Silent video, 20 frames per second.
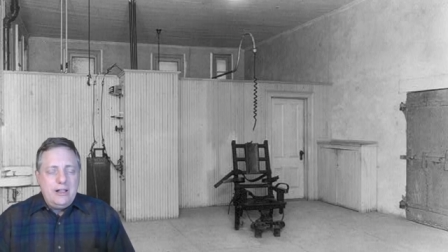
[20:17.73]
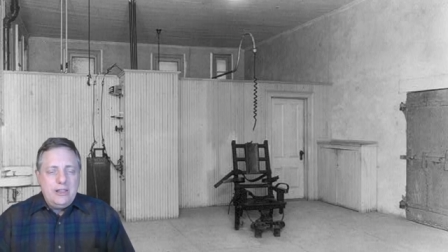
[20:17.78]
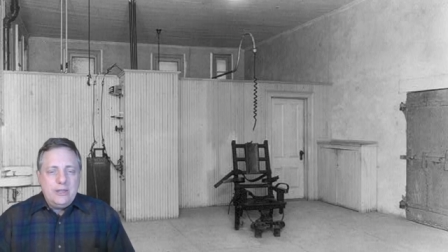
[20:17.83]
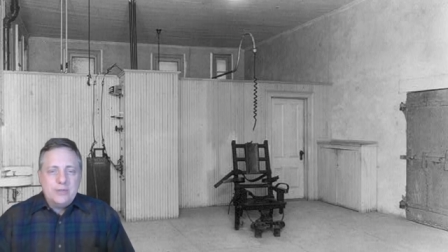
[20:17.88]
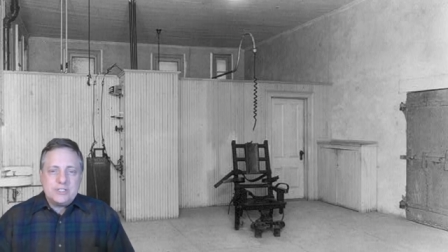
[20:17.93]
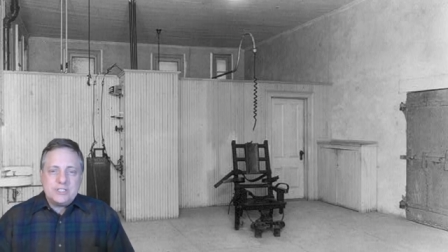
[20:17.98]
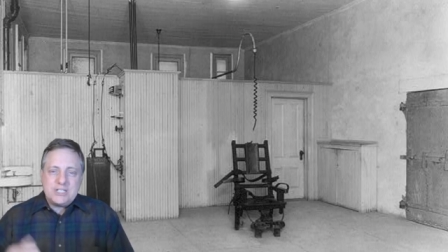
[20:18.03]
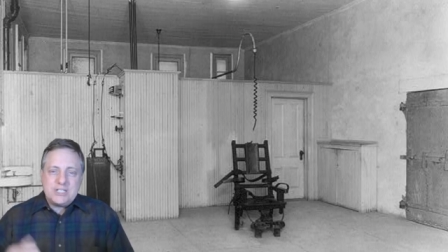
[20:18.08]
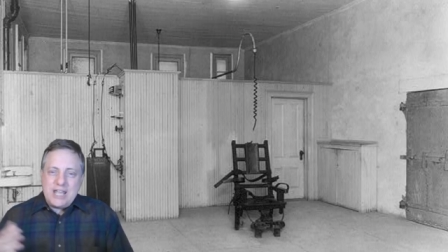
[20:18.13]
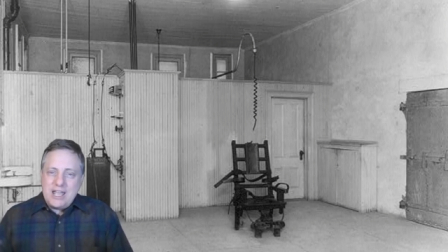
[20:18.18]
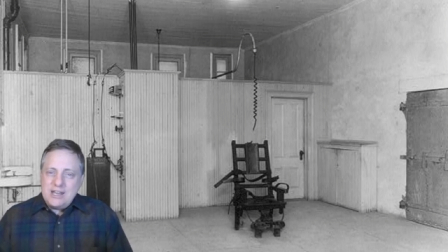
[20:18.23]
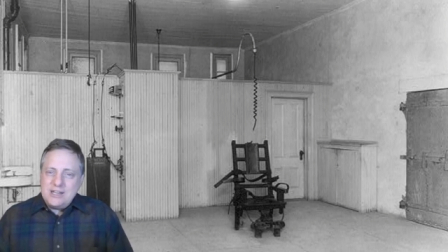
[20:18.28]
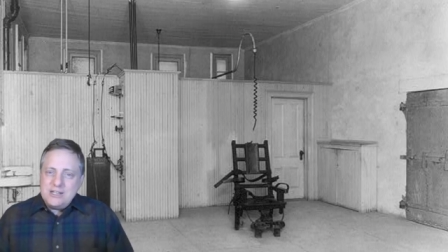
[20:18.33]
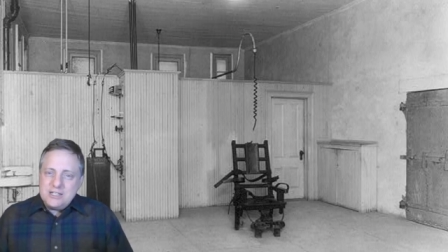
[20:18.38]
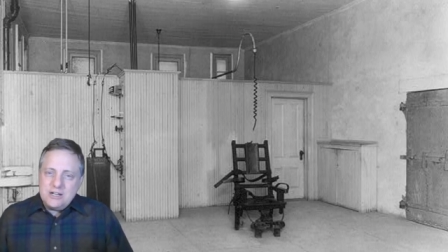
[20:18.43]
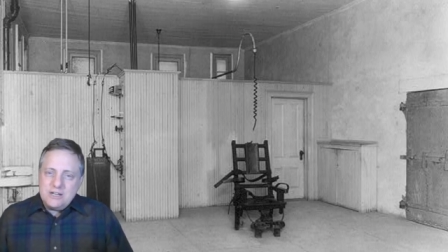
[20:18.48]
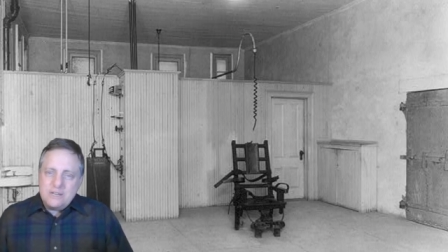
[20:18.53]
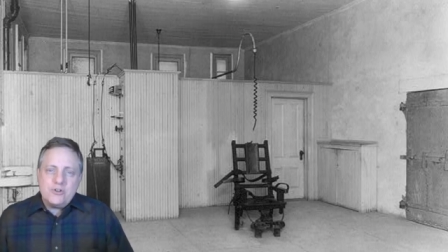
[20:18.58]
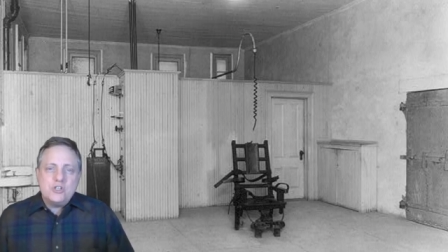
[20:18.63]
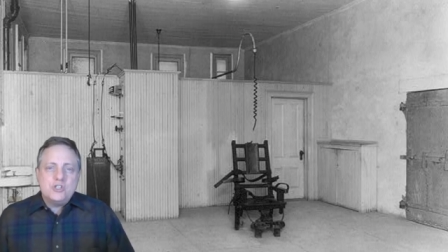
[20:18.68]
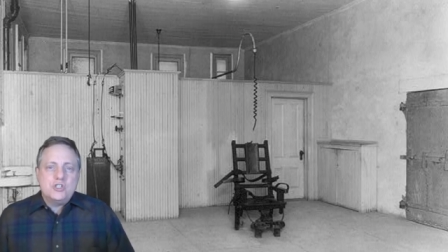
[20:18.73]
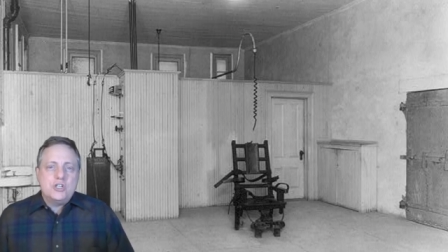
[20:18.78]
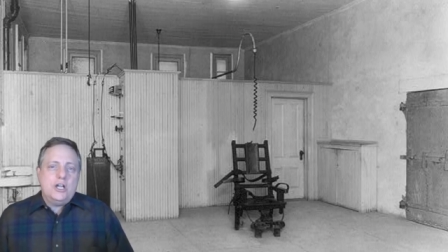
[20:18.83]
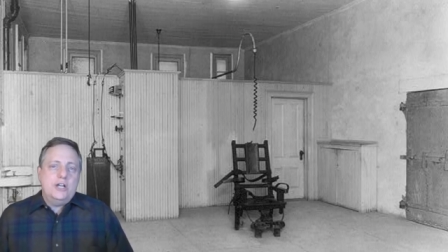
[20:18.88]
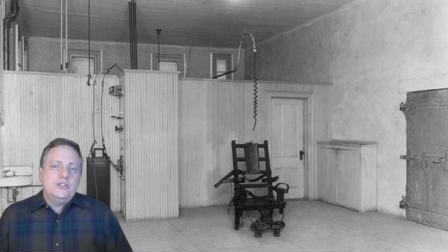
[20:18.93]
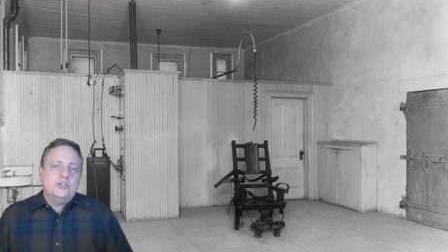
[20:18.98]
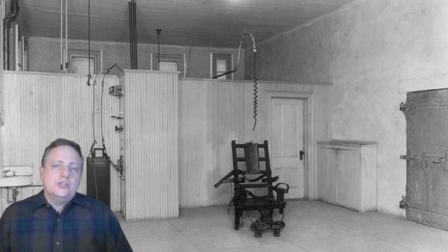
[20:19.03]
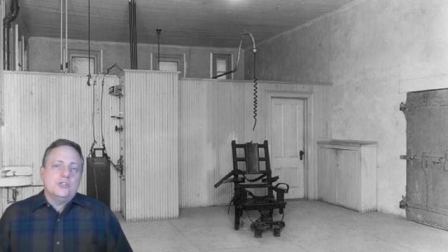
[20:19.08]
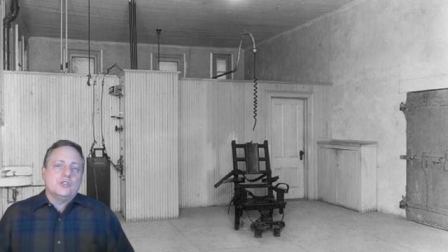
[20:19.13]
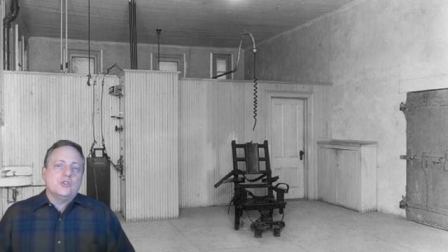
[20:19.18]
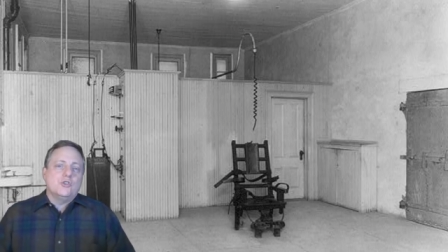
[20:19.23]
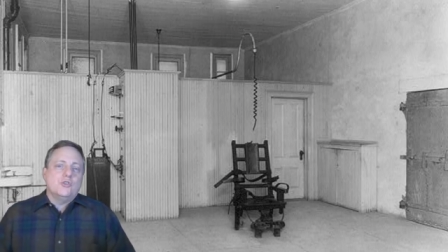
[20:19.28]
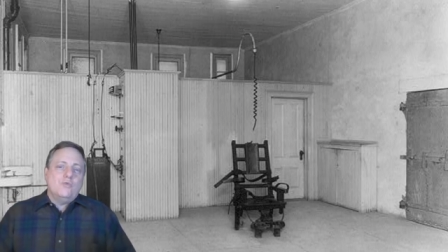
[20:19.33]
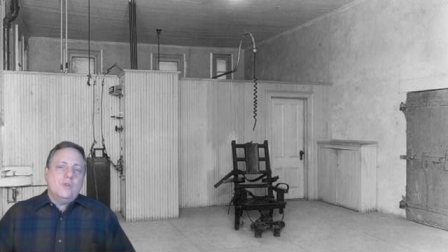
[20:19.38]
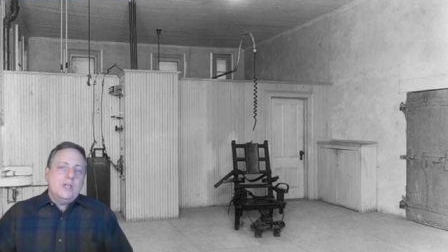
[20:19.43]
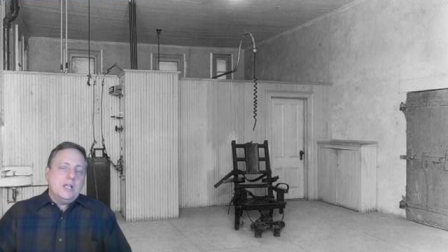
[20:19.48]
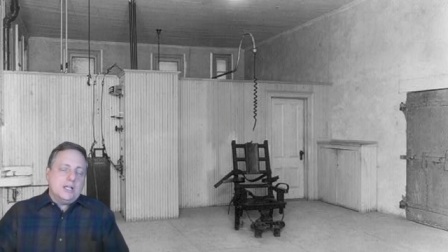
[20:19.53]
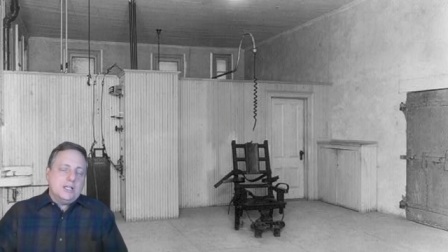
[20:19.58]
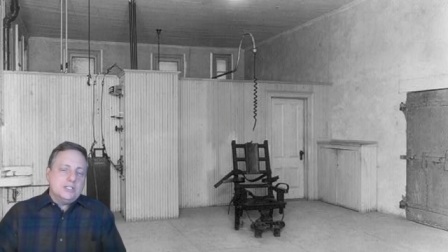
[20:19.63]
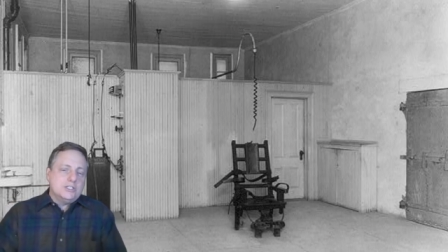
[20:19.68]
there were ten different judges who
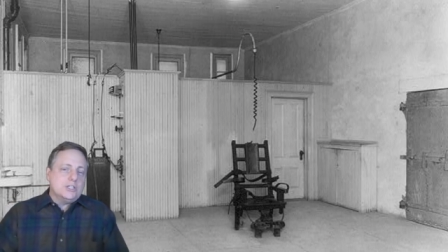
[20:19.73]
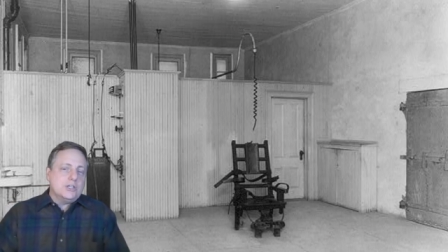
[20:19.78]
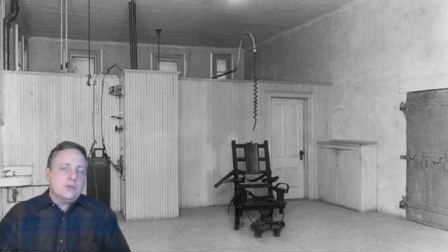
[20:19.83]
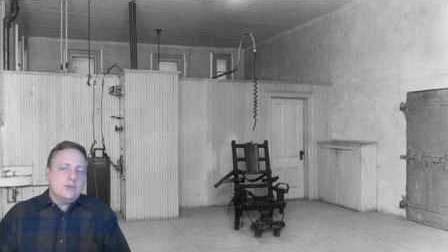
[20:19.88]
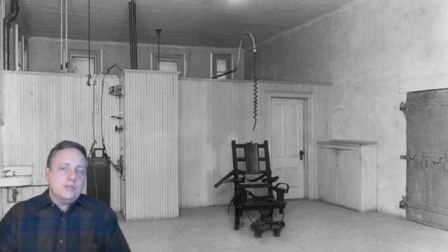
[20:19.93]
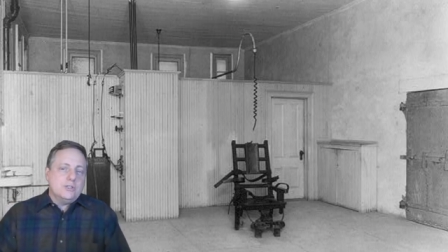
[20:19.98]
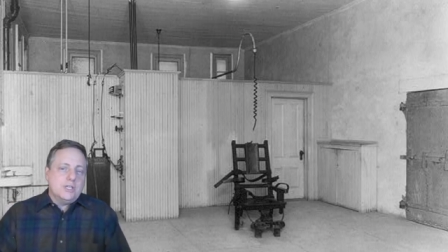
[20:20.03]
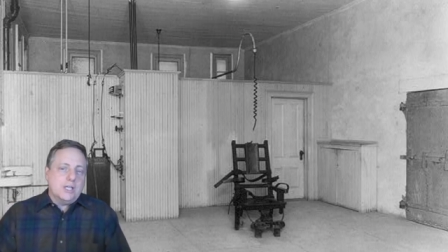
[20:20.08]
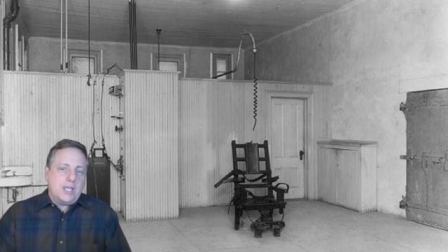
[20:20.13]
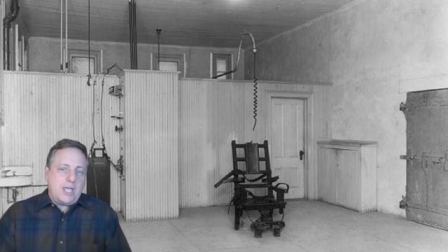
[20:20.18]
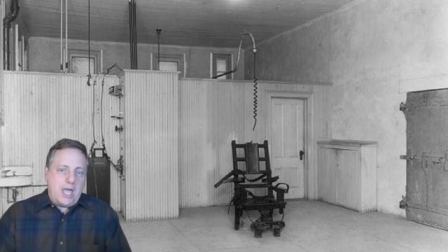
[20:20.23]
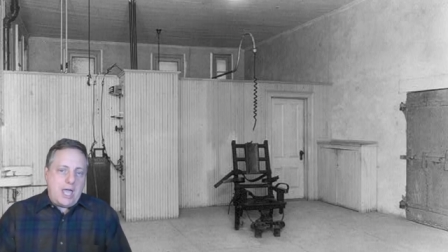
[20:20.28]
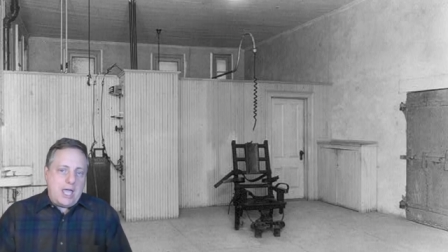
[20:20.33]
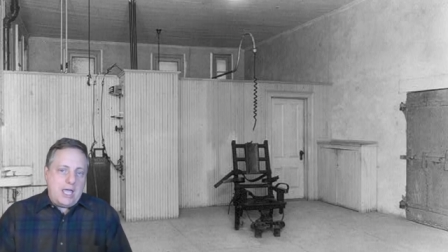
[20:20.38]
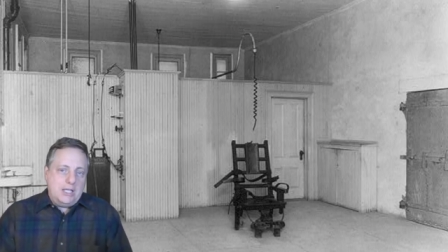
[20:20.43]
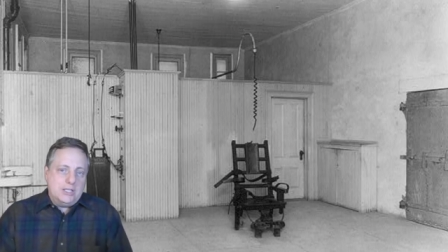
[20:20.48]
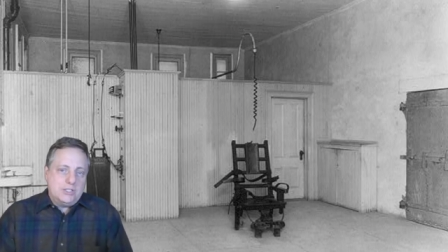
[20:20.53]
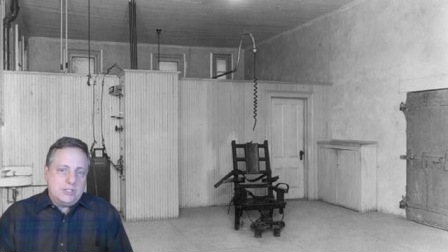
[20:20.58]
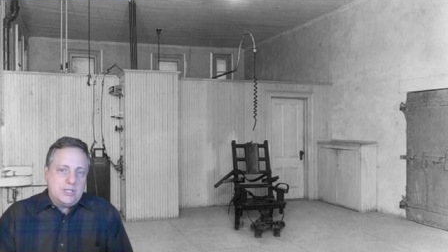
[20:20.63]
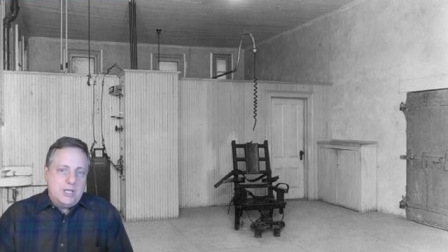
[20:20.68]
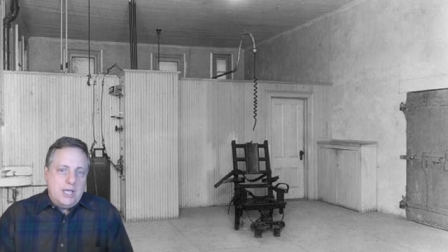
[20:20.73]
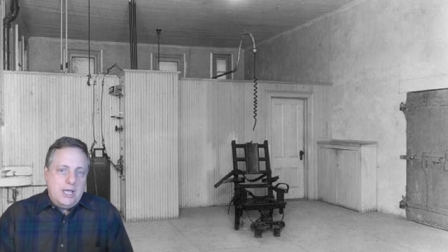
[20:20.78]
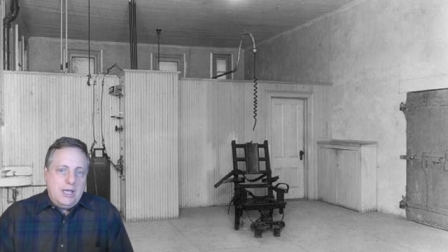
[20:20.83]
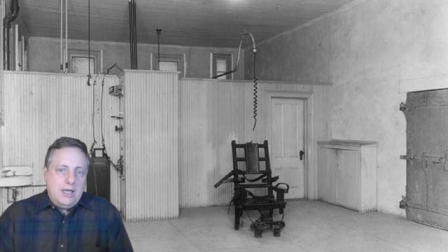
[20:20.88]
reconsidered the case,